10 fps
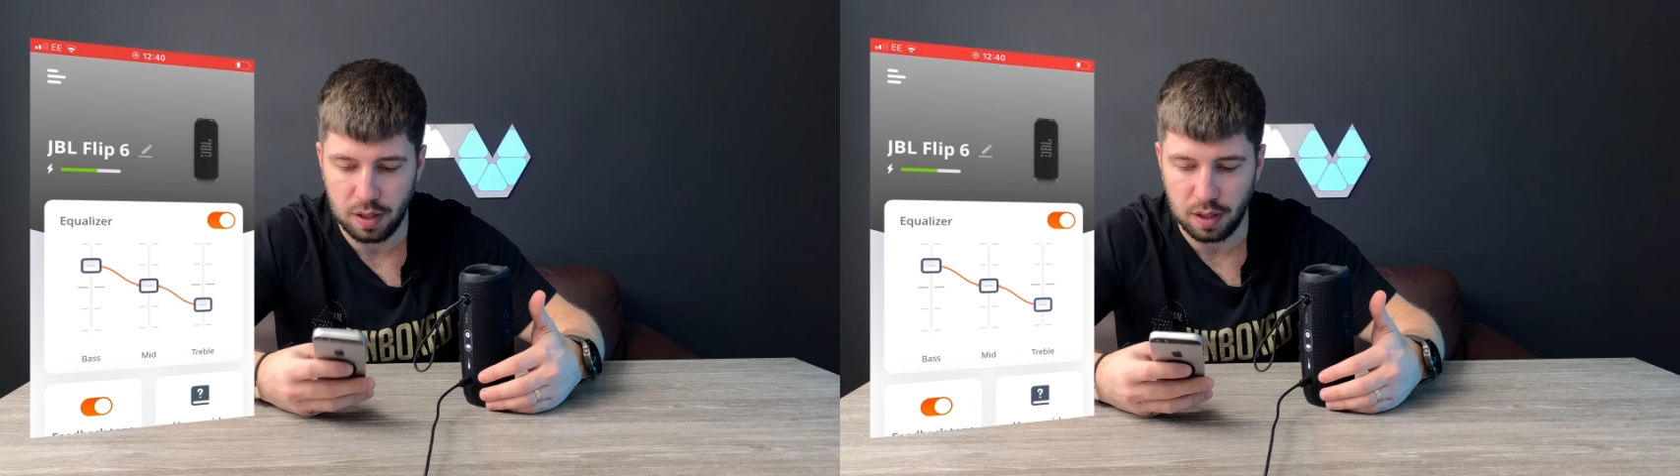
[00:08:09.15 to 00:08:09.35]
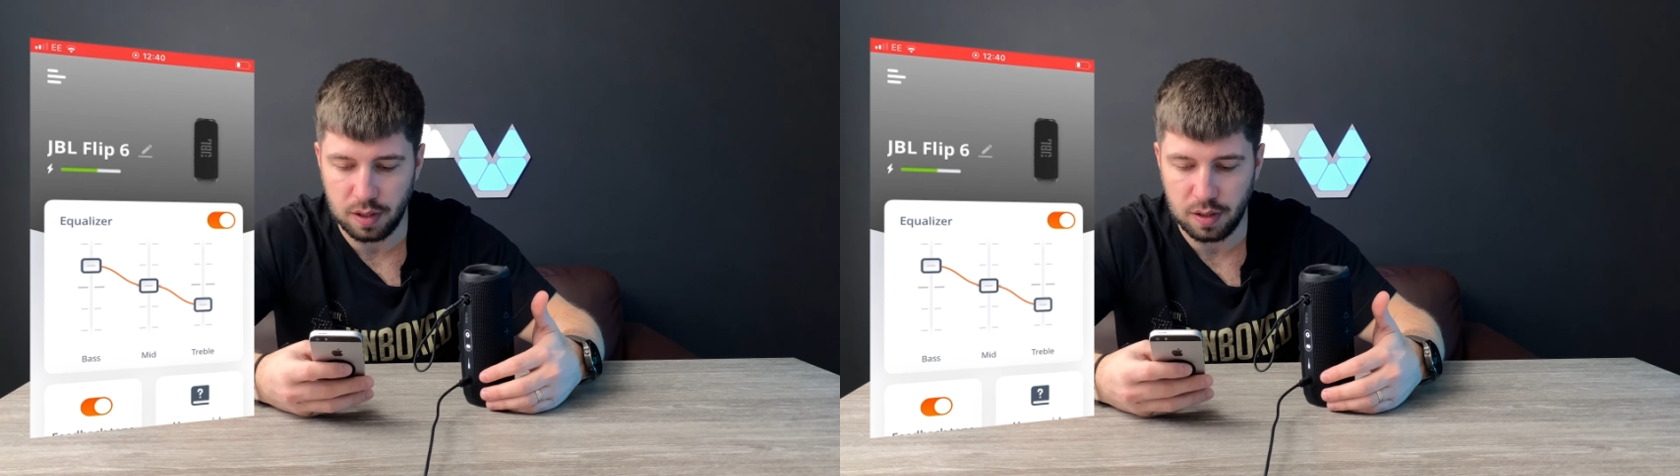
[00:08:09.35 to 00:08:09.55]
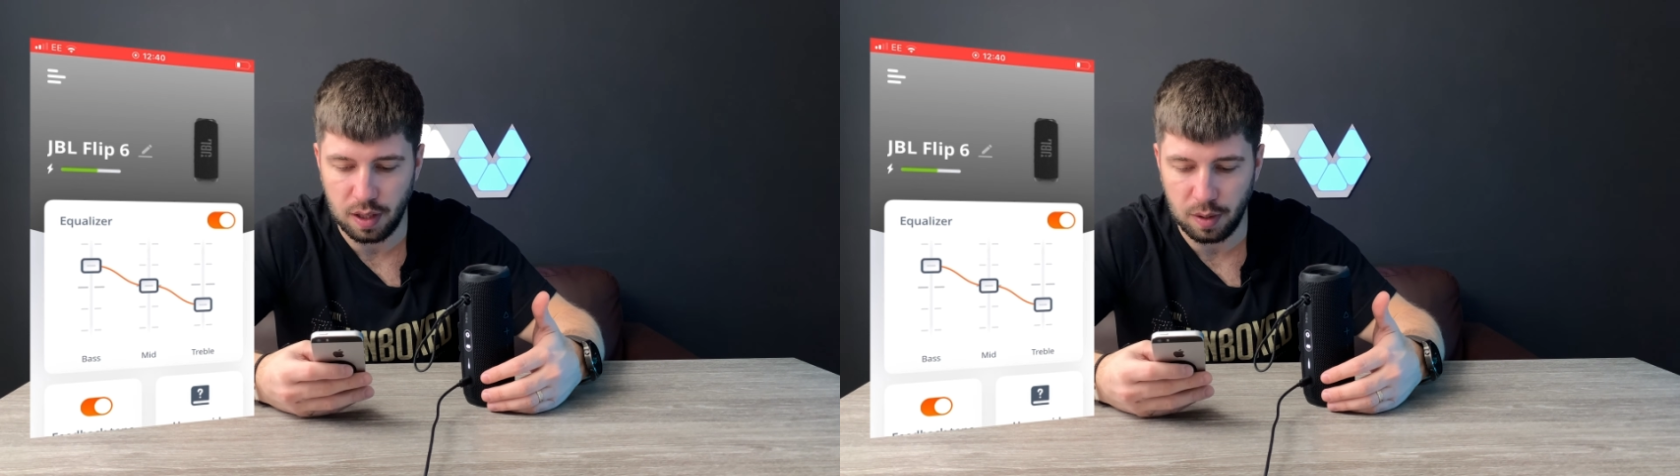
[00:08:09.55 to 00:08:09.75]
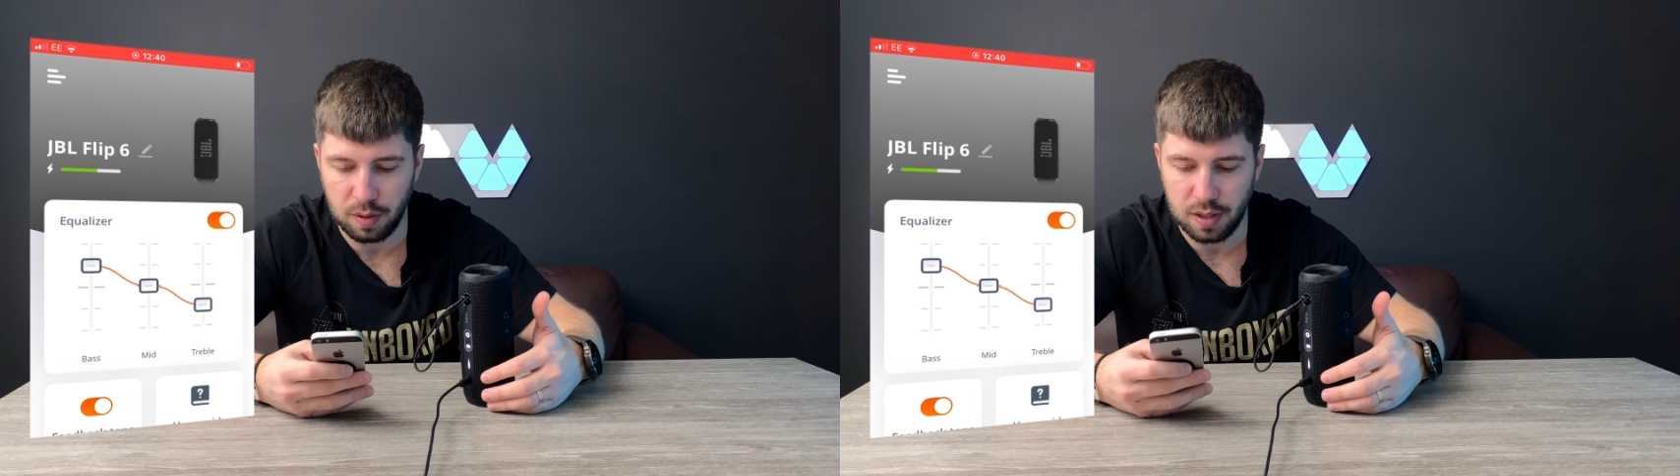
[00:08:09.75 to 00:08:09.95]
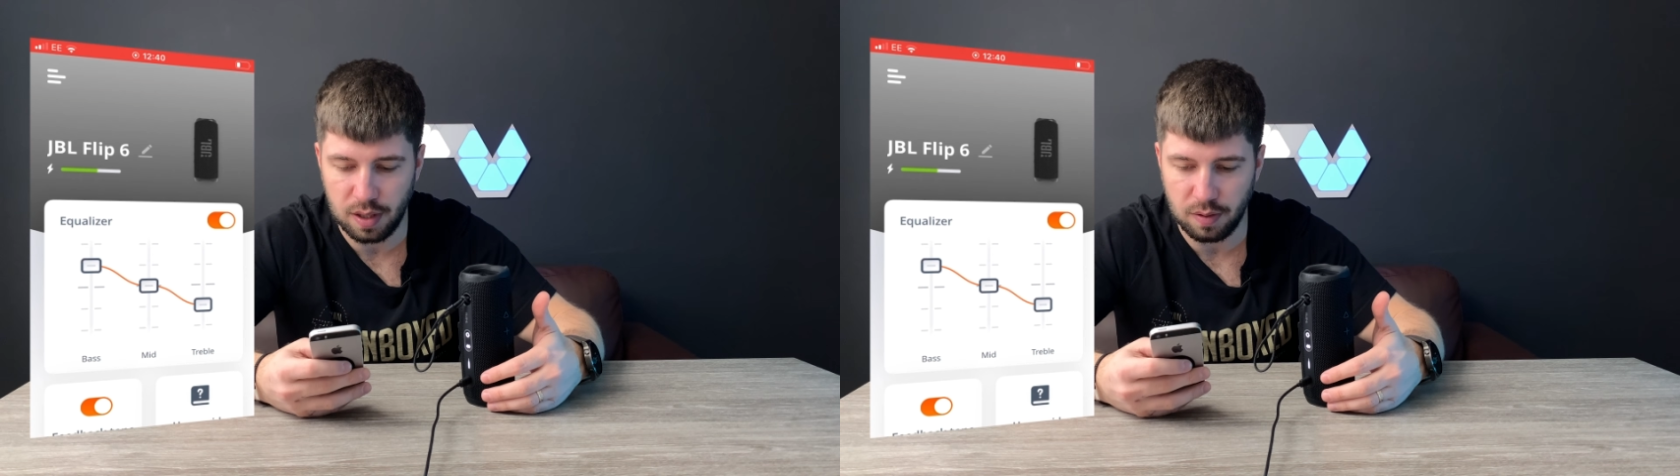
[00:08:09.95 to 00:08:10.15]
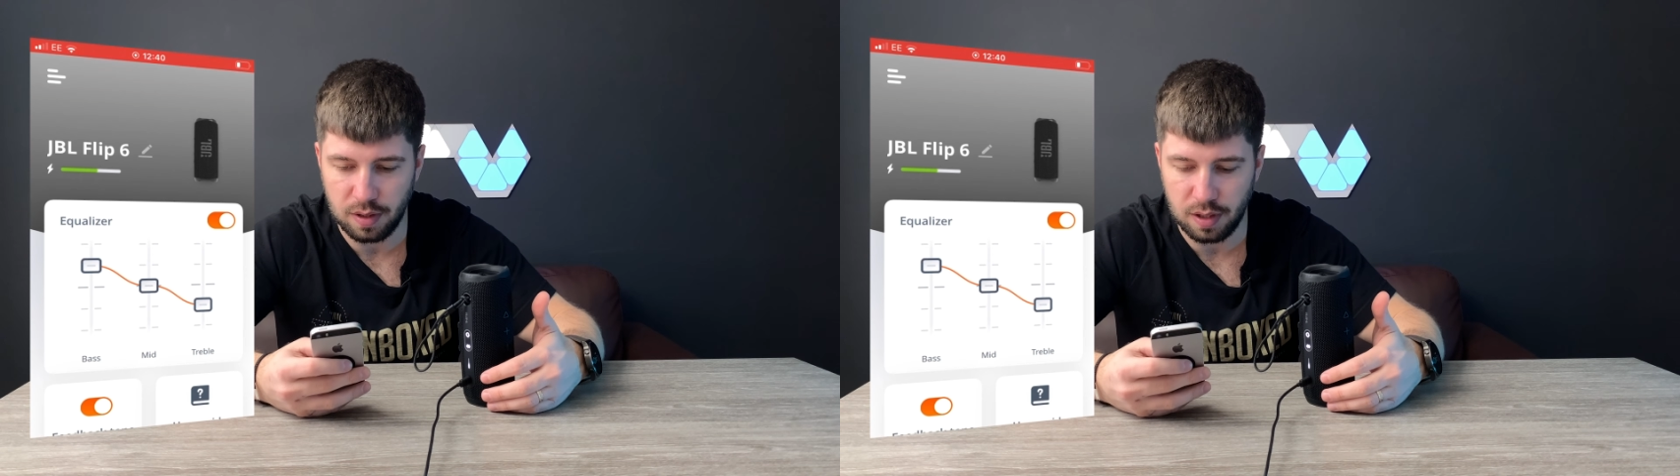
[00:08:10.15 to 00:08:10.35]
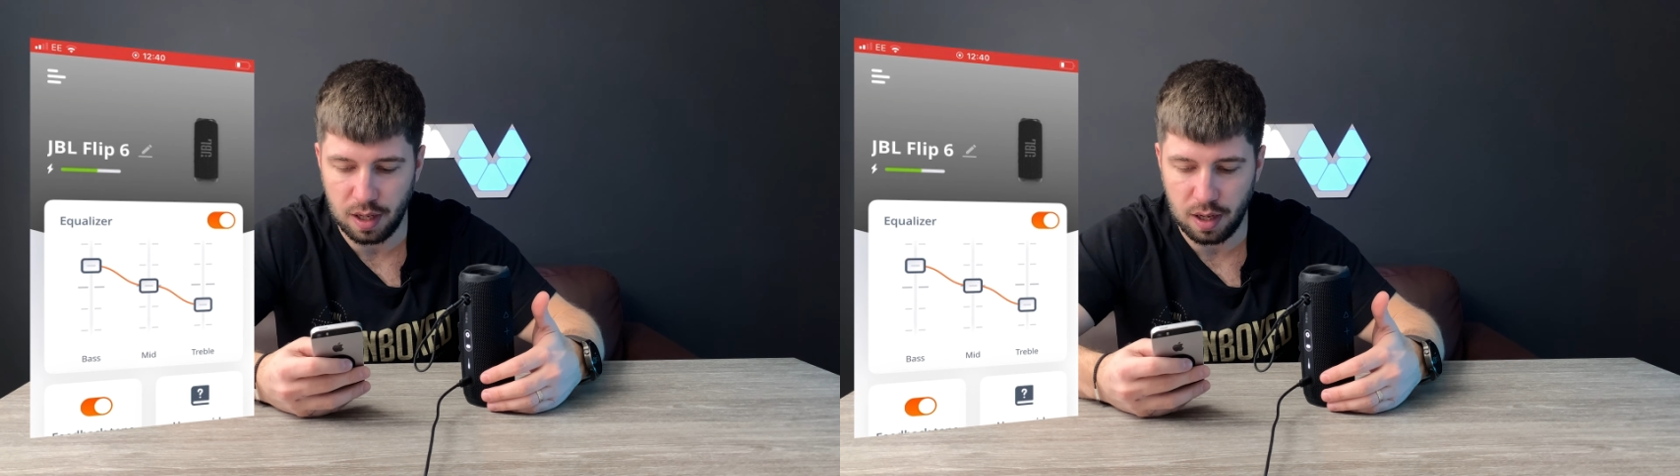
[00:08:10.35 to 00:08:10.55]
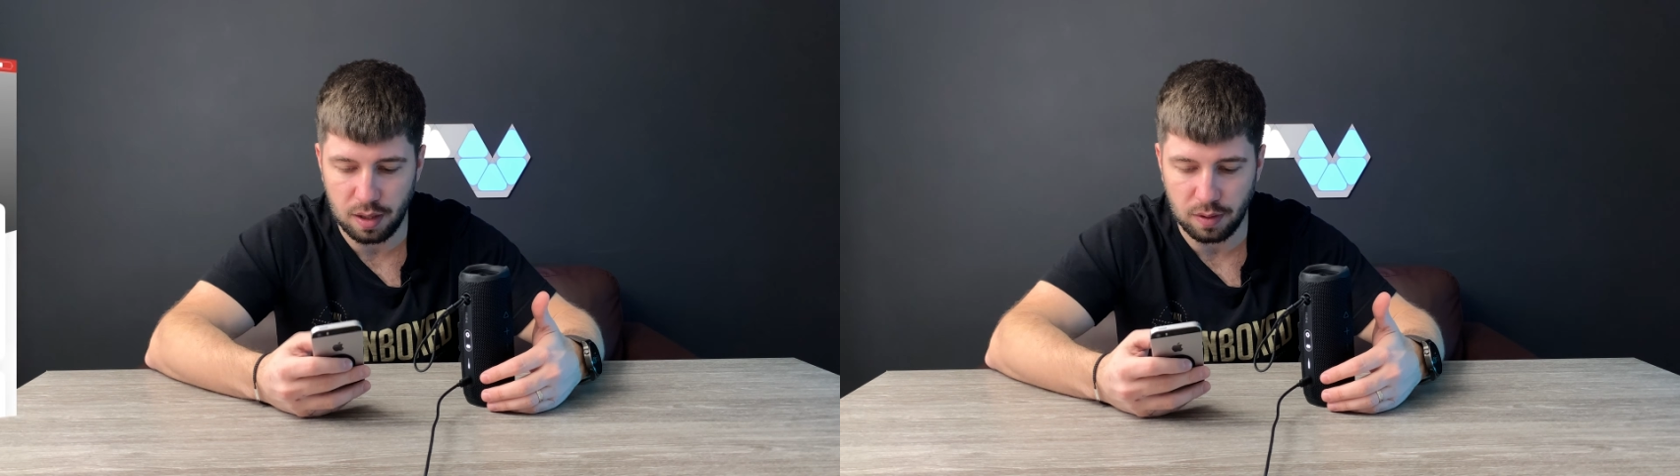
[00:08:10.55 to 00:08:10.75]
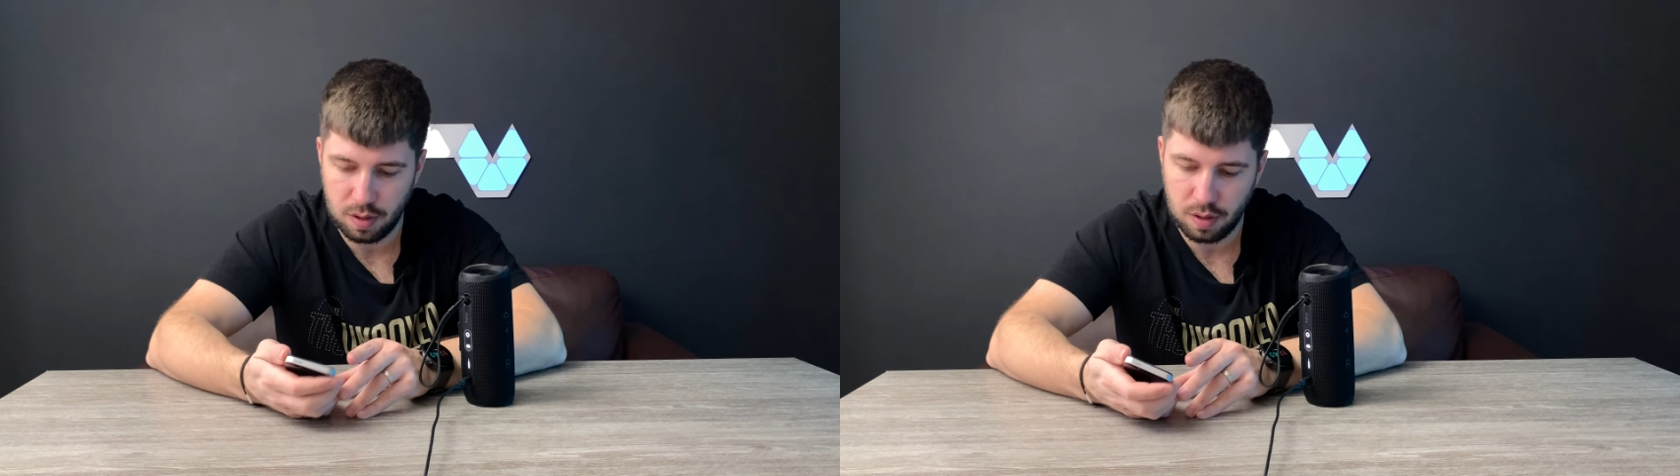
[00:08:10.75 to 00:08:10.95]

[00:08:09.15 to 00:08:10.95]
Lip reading: Let's see how it sounds now.